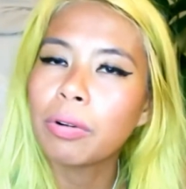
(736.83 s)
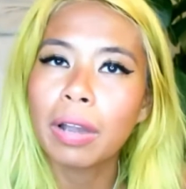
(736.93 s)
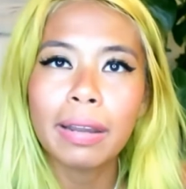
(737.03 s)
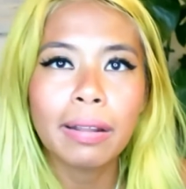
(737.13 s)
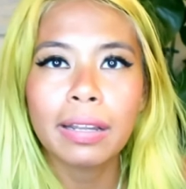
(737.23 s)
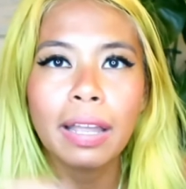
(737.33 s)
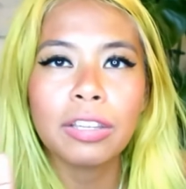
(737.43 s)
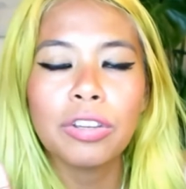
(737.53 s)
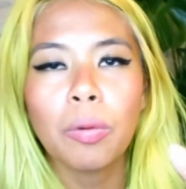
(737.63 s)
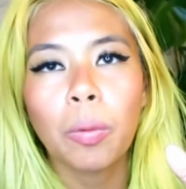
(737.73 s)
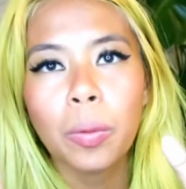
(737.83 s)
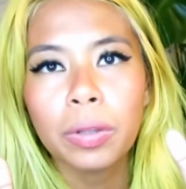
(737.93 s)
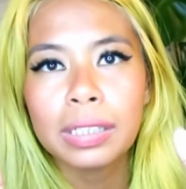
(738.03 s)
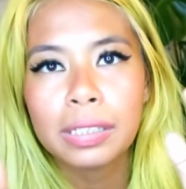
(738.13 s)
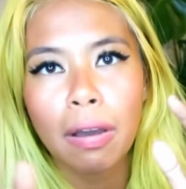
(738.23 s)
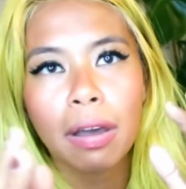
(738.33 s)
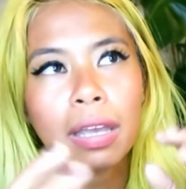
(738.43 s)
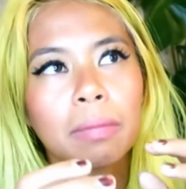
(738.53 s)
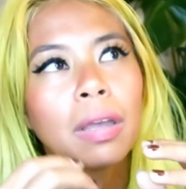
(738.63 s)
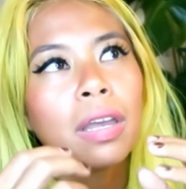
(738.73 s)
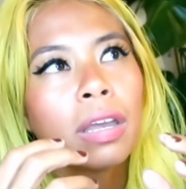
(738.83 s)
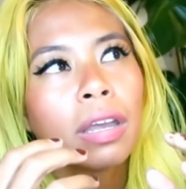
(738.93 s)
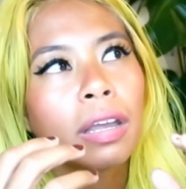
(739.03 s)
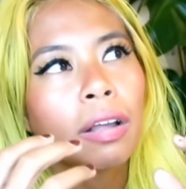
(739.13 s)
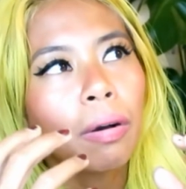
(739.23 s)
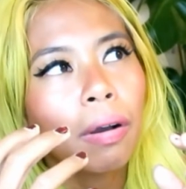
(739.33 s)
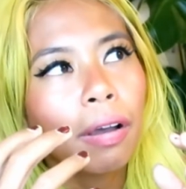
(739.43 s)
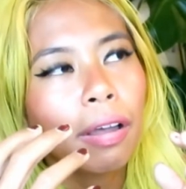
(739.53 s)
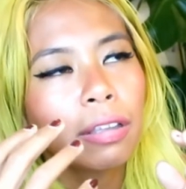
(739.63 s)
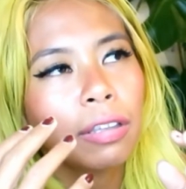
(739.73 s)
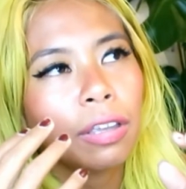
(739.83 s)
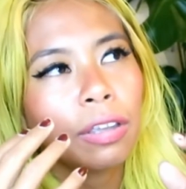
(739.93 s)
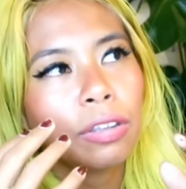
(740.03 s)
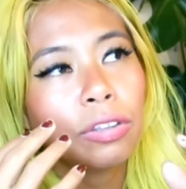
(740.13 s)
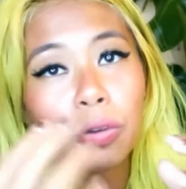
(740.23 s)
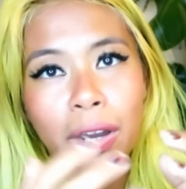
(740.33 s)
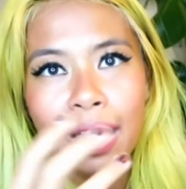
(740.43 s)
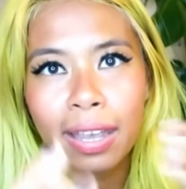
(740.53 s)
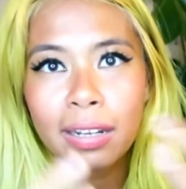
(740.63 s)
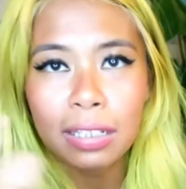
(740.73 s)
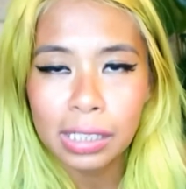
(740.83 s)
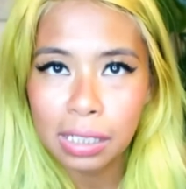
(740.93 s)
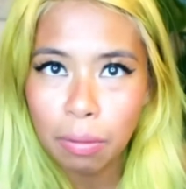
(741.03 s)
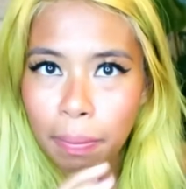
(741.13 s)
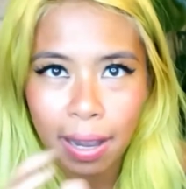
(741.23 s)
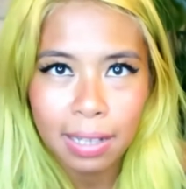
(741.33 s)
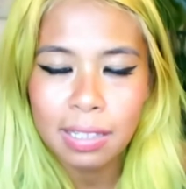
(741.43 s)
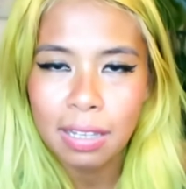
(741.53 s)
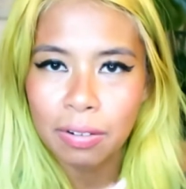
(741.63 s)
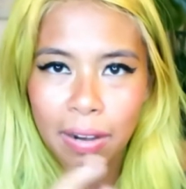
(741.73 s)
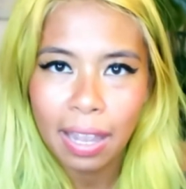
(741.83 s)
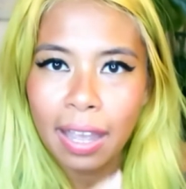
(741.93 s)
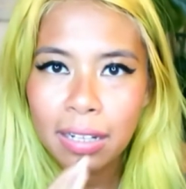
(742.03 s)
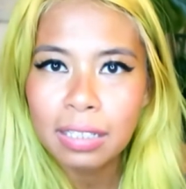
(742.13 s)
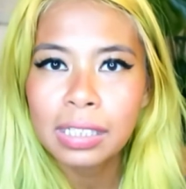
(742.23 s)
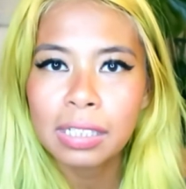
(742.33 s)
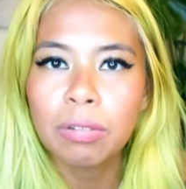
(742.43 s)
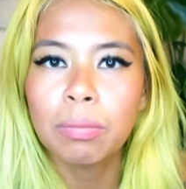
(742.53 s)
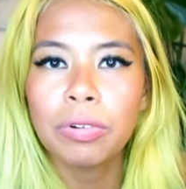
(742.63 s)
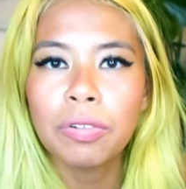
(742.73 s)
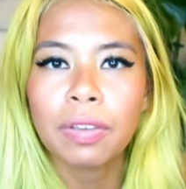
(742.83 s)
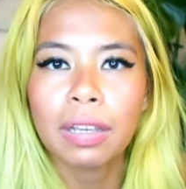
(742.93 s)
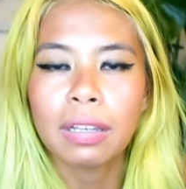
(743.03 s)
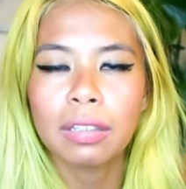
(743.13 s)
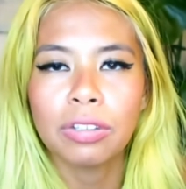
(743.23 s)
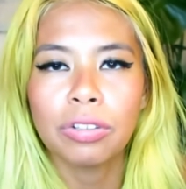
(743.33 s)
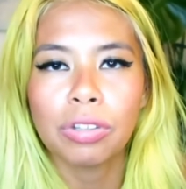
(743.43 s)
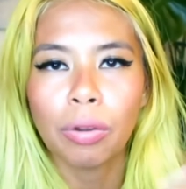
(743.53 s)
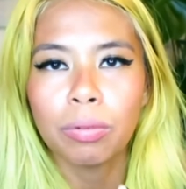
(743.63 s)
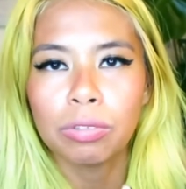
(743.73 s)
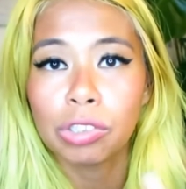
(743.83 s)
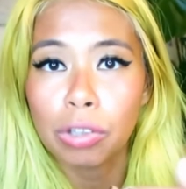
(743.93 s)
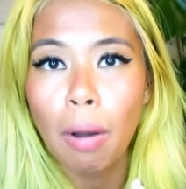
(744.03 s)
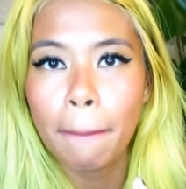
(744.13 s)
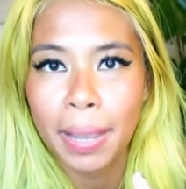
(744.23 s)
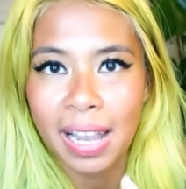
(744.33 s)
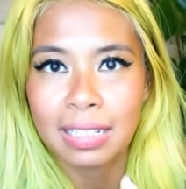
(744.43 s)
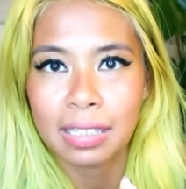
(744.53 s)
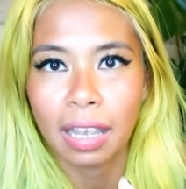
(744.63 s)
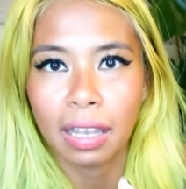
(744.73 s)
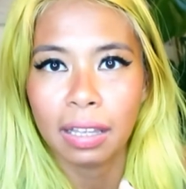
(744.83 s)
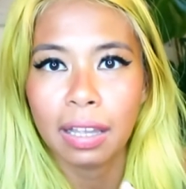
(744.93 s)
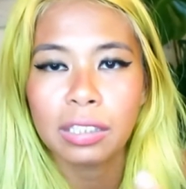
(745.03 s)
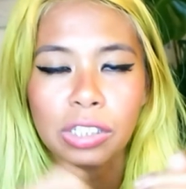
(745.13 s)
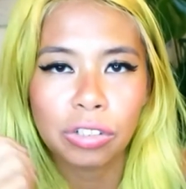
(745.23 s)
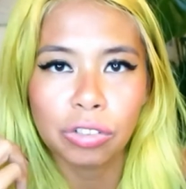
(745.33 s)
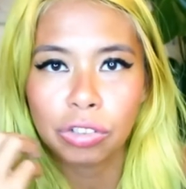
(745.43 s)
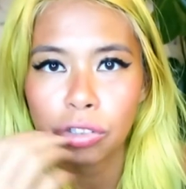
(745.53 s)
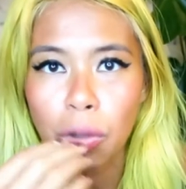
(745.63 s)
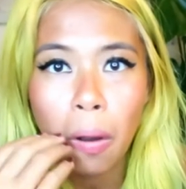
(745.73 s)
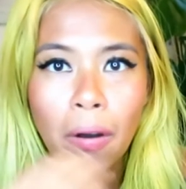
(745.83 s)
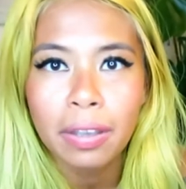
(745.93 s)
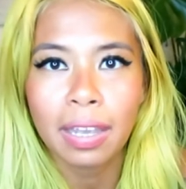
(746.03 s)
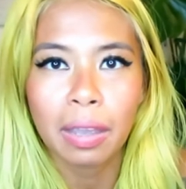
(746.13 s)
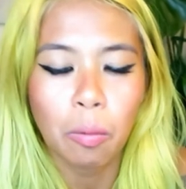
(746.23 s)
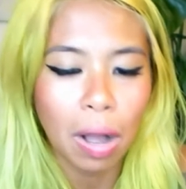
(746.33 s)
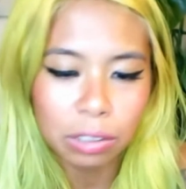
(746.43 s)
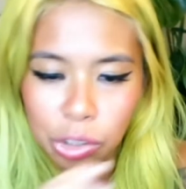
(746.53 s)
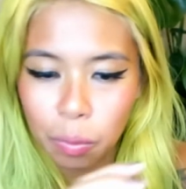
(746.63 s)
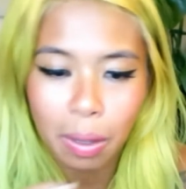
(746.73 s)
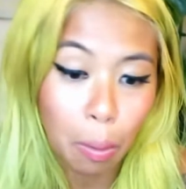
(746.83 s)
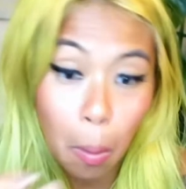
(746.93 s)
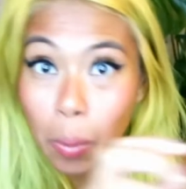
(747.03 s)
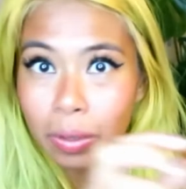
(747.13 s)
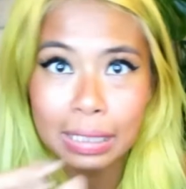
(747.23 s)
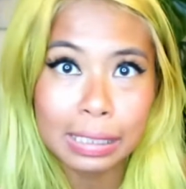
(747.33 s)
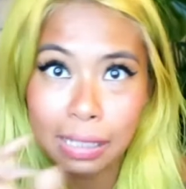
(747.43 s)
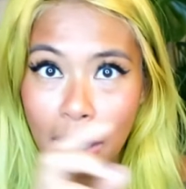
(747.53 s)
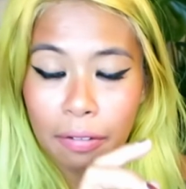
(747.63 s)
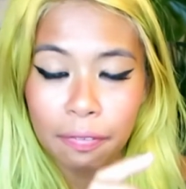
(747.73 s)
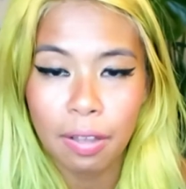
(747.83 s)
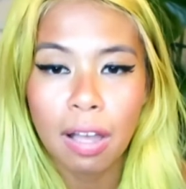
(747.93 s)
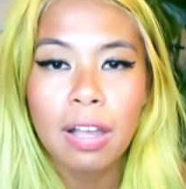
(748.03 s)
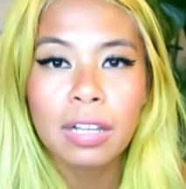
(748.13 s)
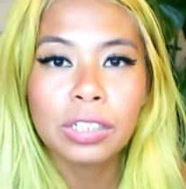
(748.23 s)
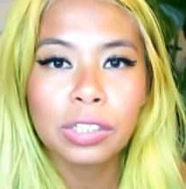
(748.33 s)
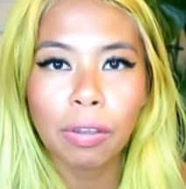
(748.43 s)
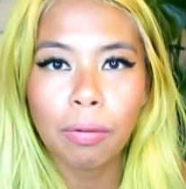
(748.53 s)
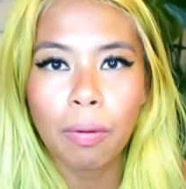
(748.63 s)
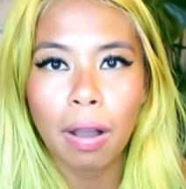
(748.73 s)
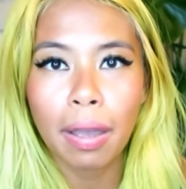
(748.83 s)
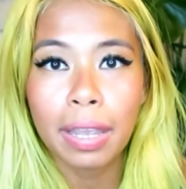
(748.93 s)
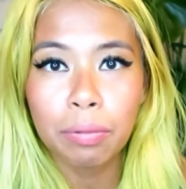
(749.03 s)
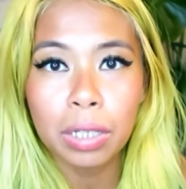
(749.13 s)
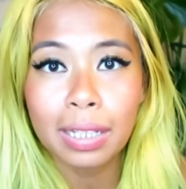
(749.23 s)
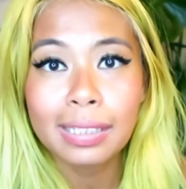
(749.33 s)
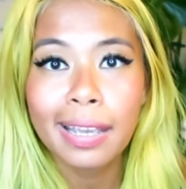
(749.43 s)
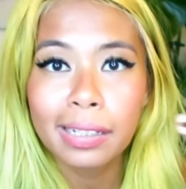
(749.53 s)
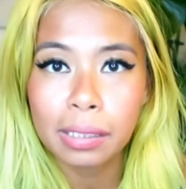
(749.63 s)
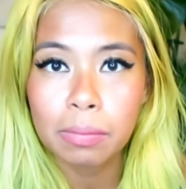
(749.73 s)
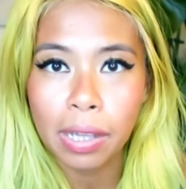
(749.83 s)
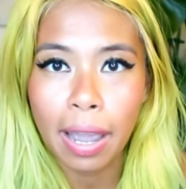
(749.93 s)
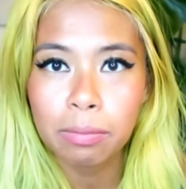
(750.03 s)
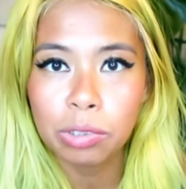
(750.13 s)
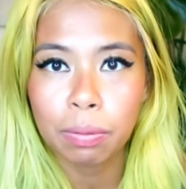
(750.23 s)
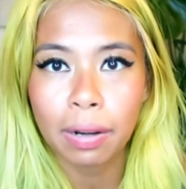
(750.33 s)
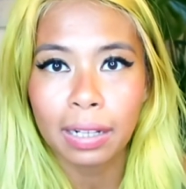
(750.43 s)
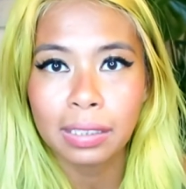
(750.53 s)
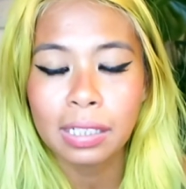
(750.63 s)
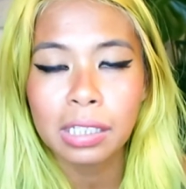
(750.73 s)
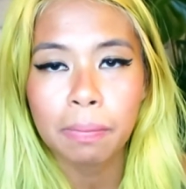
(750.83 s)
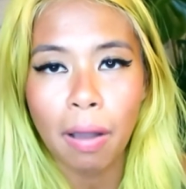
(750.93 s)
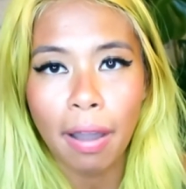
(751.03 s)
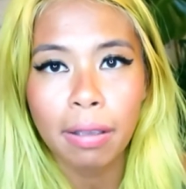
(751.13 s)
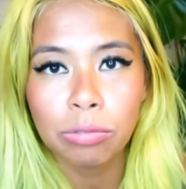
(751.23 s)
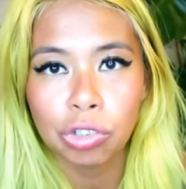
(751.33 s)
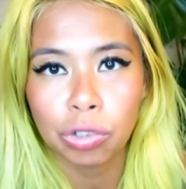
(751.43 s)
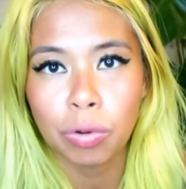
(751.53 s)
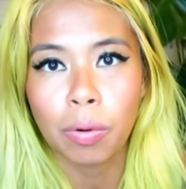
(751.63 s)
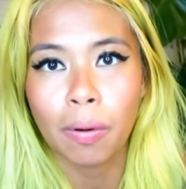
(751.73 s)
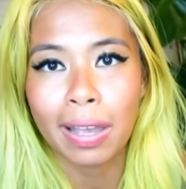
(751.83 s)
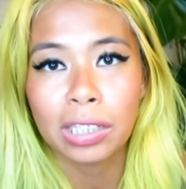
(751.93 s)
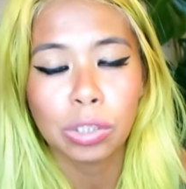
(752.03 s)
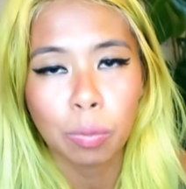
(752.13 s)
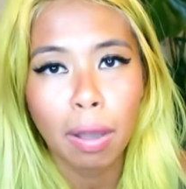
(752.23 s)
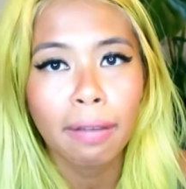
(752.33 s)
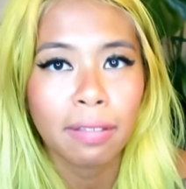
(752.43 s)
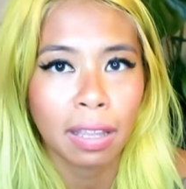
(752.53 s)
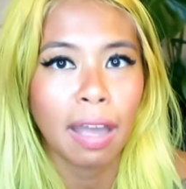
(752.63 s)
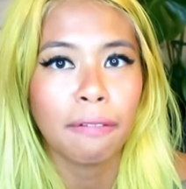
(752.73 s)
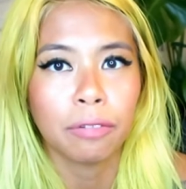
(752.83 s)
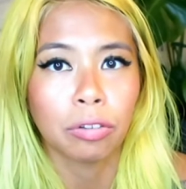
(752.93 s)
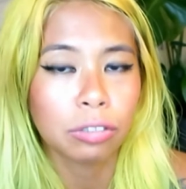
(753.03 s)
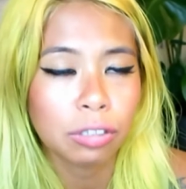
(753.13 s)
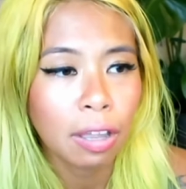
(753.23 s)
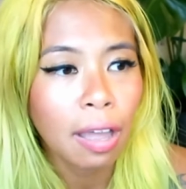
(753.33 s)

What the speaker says: Or and you know, all this time your hand is still painting, your hand is still moving, you don't stop painting, it's you just talking while doing all this stuff. So it takes some time to practice, but I'm sure it's worth the effort.